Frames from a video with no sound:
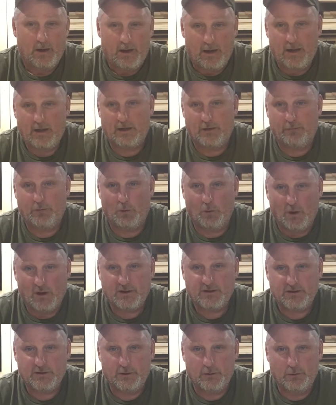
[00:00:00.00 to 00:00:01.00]
And if you
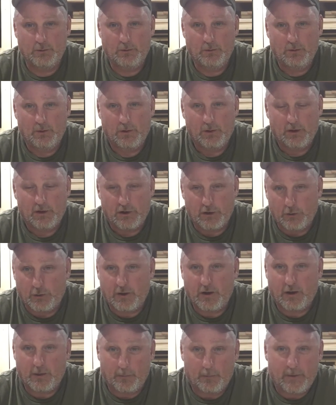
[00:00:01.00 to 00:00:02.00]
want to, you
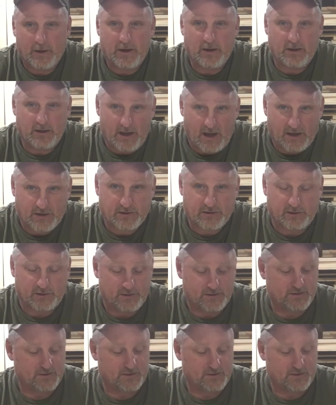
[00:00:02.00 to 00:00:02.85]
can compete nationally,